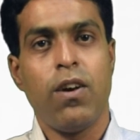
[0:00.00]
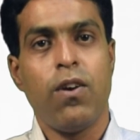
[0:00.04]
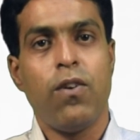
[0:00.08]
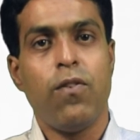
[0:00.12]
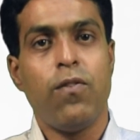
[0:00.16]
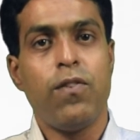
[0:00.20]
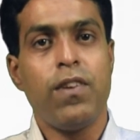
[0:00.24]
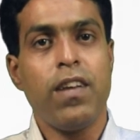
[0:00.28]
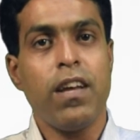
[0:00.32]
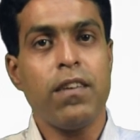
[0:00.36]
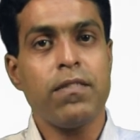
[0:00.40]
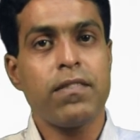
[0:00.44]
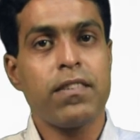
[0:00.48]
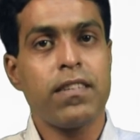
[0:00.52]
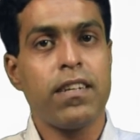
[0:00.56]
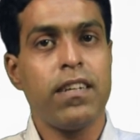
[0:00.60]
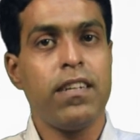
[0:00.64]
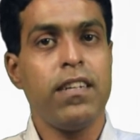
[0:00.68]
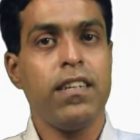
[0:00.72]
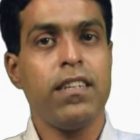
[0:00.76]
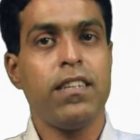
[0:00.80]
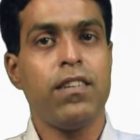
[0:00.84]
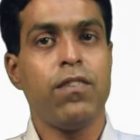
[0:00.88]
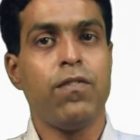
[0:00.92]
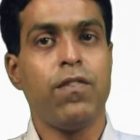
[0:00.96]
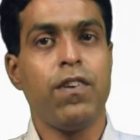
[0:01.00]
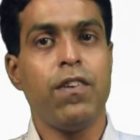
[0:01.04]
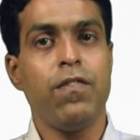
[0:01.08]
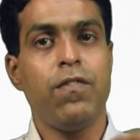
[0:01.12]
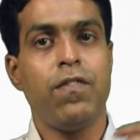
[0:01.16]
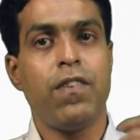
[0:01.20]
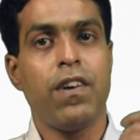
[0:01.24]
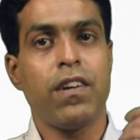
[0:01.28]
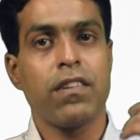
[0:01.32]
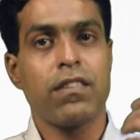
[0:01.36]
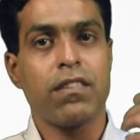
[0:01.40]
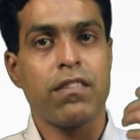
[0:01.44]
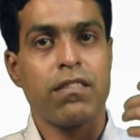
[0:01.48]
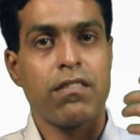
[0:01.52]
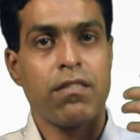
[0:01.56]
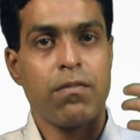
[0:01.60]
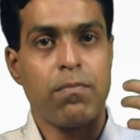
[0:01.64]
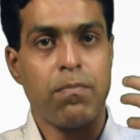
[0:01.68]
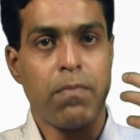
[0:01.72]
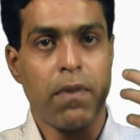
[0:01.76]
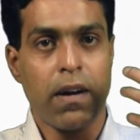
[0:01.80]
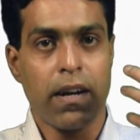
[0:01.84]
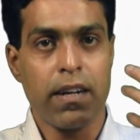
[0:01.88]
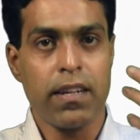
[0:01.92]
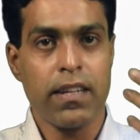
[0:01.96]
We have studied the wave functions of
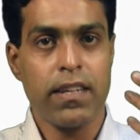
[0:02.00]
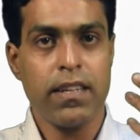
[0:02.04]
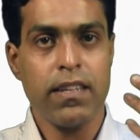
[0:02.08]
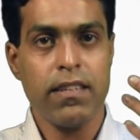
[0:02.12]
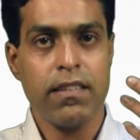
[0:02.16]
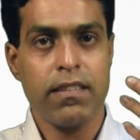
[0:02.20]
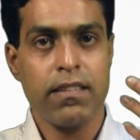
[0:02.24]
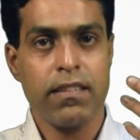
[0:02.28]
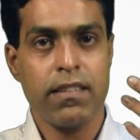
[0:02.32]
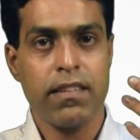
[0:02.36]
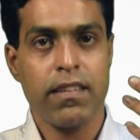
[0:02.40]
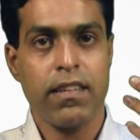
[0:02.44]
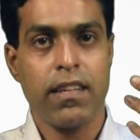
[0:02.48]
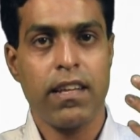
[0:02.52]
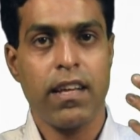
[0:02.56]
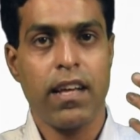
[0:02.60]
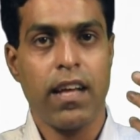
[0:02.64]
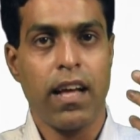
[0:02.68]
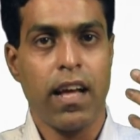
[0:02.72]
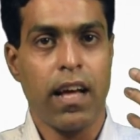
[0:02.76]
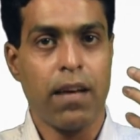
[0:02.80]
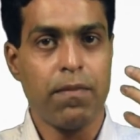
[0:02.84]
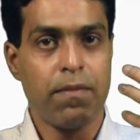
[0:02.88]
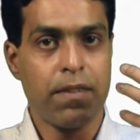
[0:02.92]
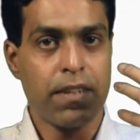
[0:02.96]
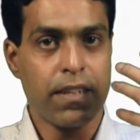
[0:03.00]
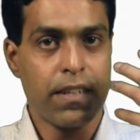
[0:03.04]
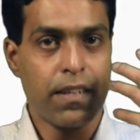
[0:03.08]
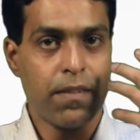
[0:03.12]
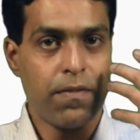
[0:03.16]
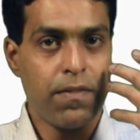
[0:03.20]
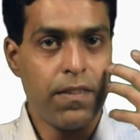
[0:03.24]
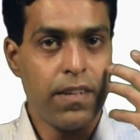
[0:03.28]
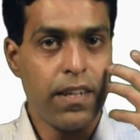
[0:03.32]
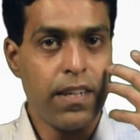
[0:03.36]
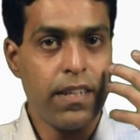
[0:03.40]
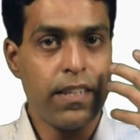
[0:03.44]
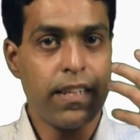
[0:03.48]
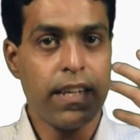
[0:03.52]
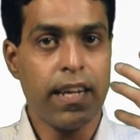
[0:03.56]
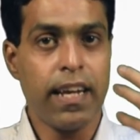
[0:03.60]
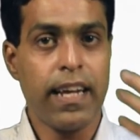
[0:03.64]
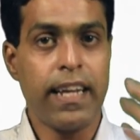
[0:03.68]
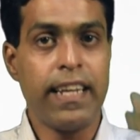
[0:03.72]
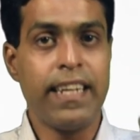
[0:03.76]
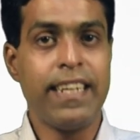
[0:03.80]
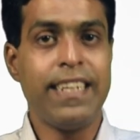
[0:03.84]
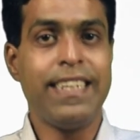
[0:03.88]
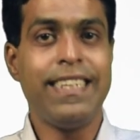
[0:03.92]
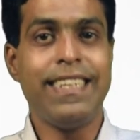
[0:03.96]
particles having definite
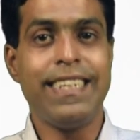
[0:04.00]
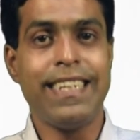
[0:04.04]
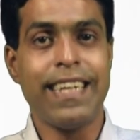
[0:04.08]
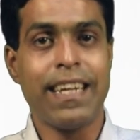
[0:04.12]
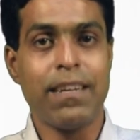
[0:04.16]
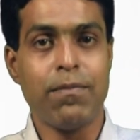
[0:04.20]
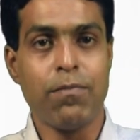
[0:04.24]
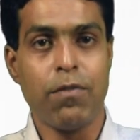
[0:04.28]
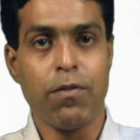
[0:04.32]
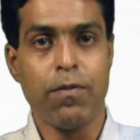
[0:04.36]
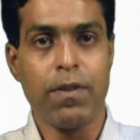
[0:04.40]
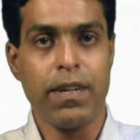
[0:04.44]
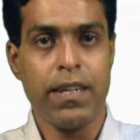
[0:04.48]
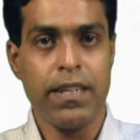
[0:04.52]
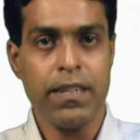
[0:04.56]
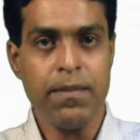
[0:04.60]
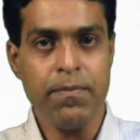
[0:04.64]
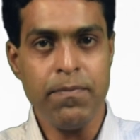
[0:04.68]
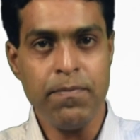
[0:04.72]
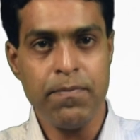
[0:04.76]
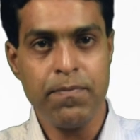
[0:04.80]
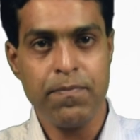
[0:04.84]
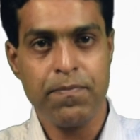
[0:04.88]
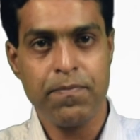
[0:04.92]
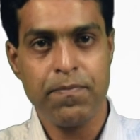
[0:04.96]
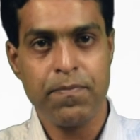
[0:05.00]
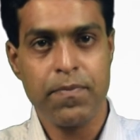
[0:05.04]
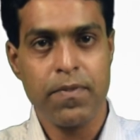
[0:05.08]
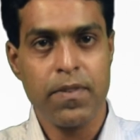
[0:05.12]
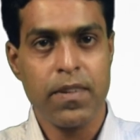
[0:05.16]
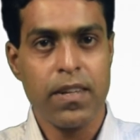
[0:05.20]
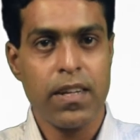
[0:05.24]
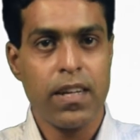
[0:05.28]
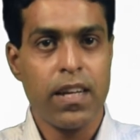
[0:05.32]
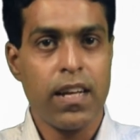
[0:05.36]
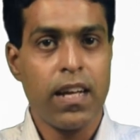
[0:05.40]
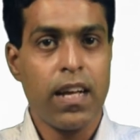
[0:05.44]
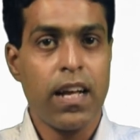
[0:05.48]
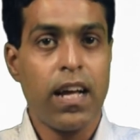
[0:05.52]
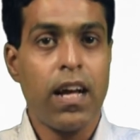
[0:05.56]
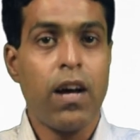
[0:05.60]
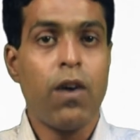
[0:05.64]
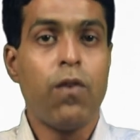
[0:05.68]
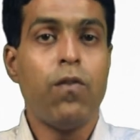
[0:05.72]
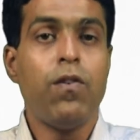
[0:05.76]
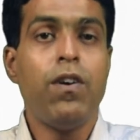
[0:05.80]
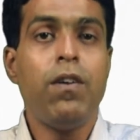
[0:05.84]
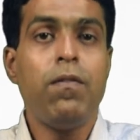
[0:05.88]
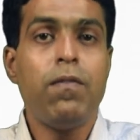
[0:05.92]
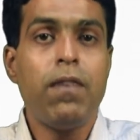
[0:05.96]
energy and momentum.
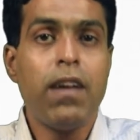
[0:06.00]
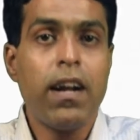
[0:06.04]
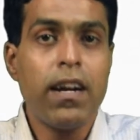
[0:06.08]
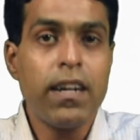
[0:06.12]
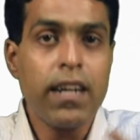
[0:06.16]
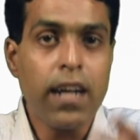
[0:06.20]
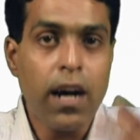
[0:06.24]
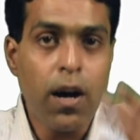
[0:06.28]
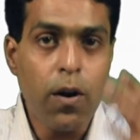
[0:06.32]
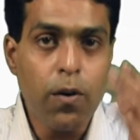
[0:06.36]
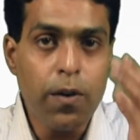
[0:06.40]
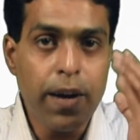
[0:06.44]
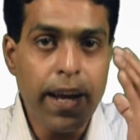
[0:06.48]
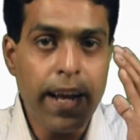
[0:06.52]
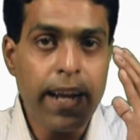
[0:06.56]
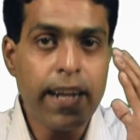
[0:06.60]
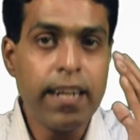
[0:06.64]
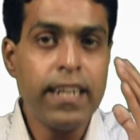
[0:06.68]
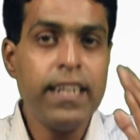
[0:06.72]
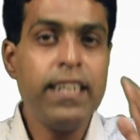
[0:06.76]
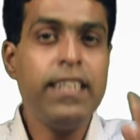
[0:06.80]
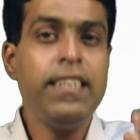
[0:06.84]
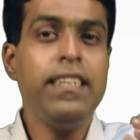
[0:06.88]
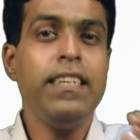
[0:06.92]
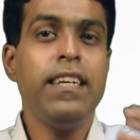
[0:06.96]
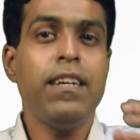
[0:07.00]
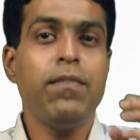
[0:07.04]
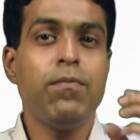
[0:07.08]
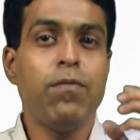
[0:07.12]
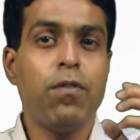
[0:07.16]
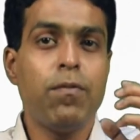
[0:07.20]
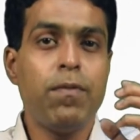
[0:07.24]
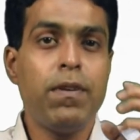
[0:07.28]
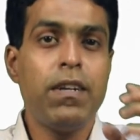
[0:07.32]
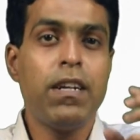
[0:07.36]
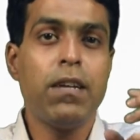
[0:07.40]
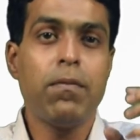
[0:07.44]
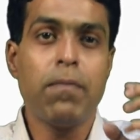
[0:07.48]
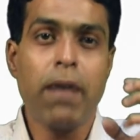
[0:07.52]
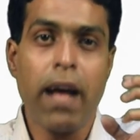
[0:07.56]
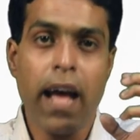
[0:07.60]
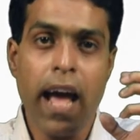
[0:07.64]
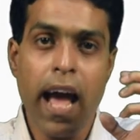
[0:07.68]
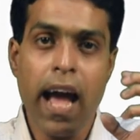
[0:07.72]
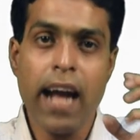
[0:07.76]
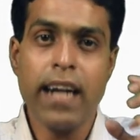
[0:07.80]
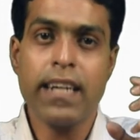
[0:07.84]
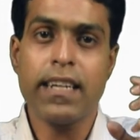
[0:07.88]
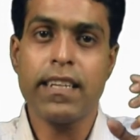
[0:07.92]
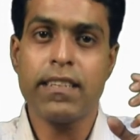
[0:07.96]
We have learned how energy and momentum
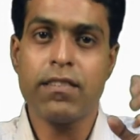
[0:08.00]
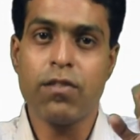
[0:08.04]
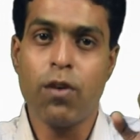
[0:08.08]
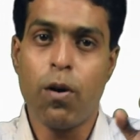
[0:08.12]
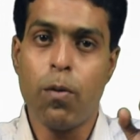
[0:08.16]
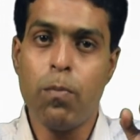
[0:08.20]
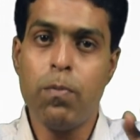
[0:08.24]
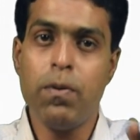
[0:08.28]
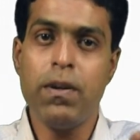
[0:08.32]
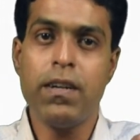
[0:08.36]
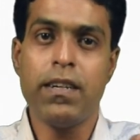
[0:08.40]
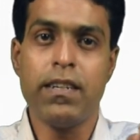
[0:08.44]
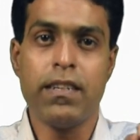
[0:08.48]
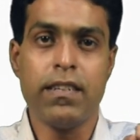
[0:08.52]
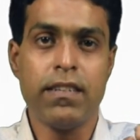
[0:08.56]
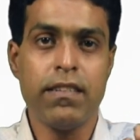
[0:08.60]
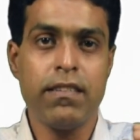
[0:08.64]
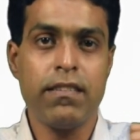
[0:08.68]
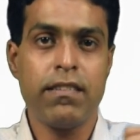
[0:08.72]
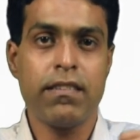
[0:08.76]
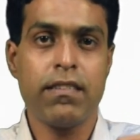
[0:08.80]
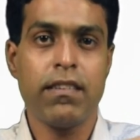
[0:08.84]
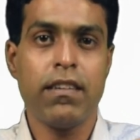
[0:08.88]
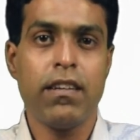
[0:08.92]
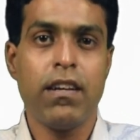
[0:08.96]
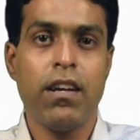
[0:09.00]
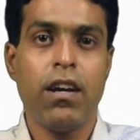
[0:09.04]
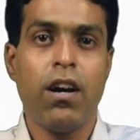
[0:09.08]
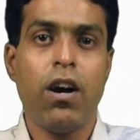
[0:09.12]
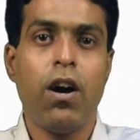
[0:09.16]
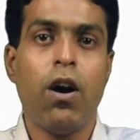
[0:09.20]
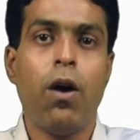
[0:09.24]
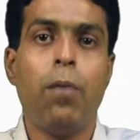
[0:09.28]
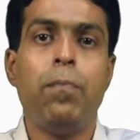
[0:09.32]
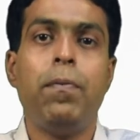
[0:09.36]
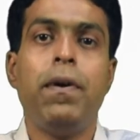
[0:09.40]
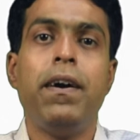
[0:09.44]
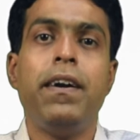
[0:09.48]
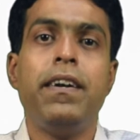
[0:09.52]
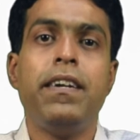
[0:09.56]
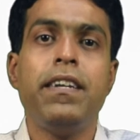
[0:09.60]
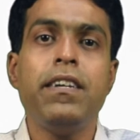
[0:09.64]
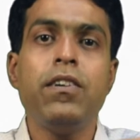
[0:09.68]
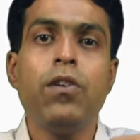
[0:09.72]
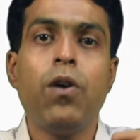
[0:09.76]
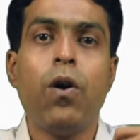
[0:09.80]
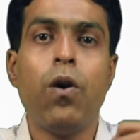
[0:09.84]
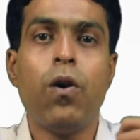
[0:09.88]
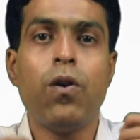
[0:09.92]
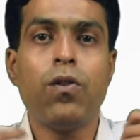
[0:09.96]
act as operators operating
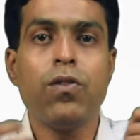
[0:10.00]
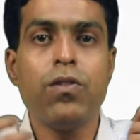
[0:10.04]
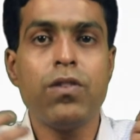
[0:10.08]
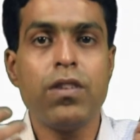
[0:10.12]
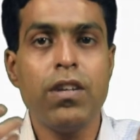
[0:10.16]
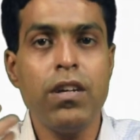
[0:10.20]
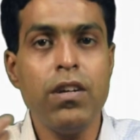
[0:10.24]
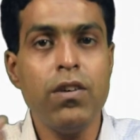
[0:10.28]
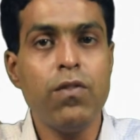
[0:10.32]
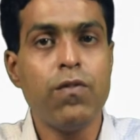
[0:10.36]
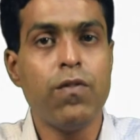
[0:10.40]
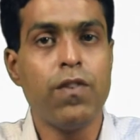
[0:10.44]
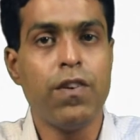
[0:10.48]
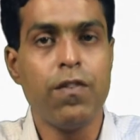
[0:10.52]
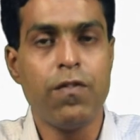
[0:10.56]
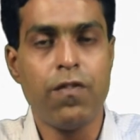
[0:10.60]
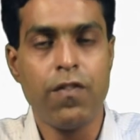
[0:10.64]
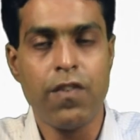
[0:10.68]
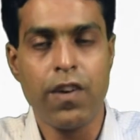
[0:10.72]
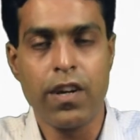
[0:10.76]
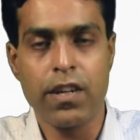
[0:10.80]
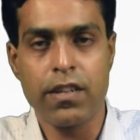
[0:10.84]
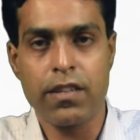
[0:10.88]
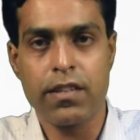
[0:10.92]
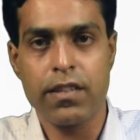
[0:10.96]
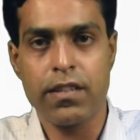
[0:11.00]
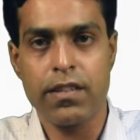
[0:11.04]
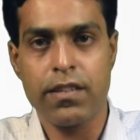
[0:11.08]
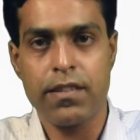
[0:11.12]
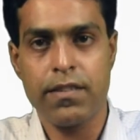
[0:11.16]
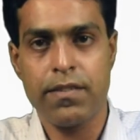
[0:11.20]
on the wave function.